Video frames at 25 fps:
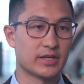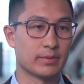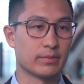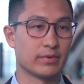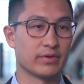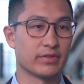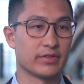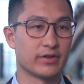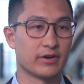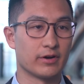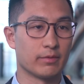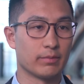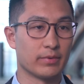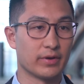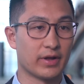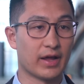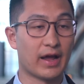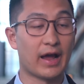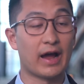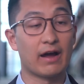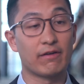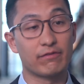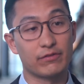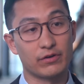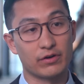chemotherapy
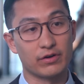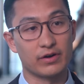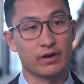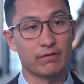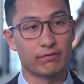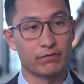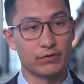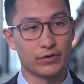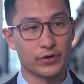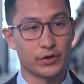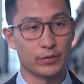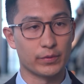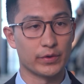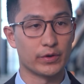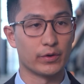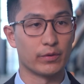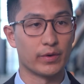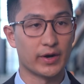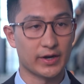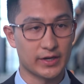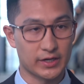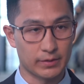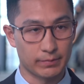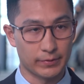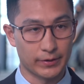after
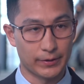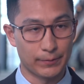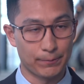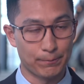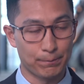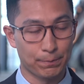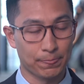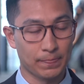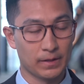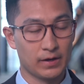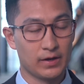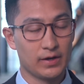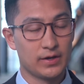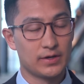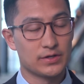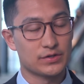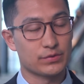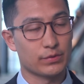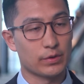nephroureterectomy.